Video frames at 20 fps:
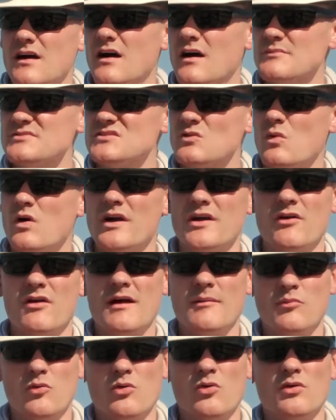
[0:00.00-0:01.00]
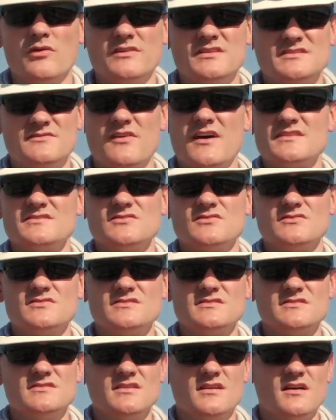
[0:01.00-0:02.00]
So while you're on board these
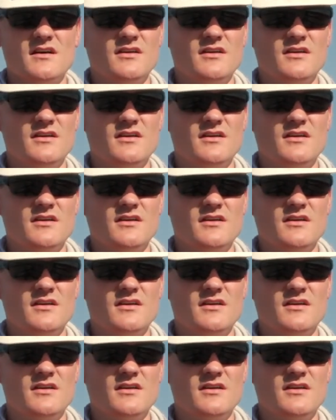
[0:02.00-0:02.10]
vessels,